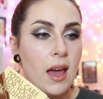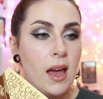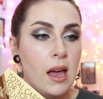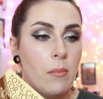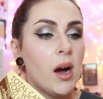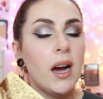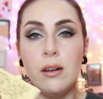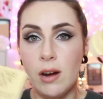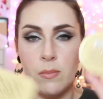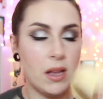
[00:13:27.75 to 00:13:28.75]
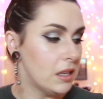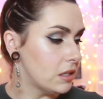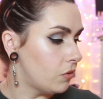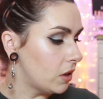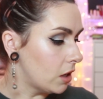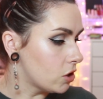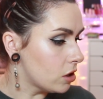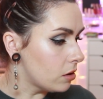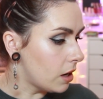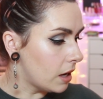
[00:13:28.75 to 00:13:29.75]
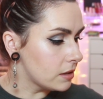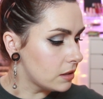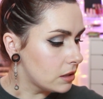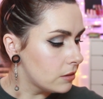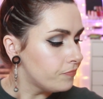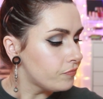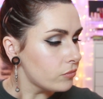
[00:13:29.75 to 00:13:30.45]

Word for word: Um, highly recommend this if you can get your hands on it.